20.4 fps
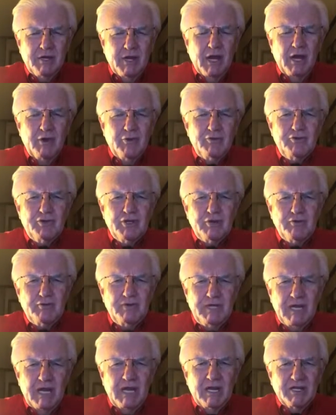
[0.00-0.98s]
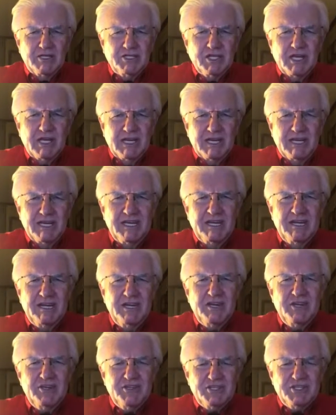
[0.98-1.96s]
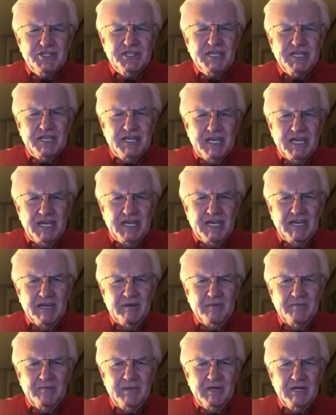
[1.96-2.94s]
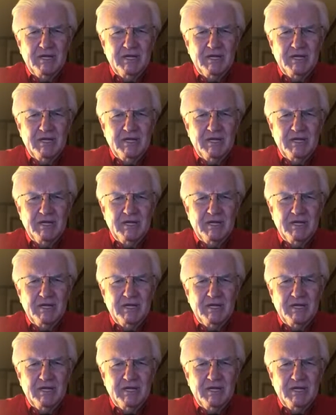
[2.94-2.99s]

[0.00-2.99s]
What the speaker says: those who diligently seek Him.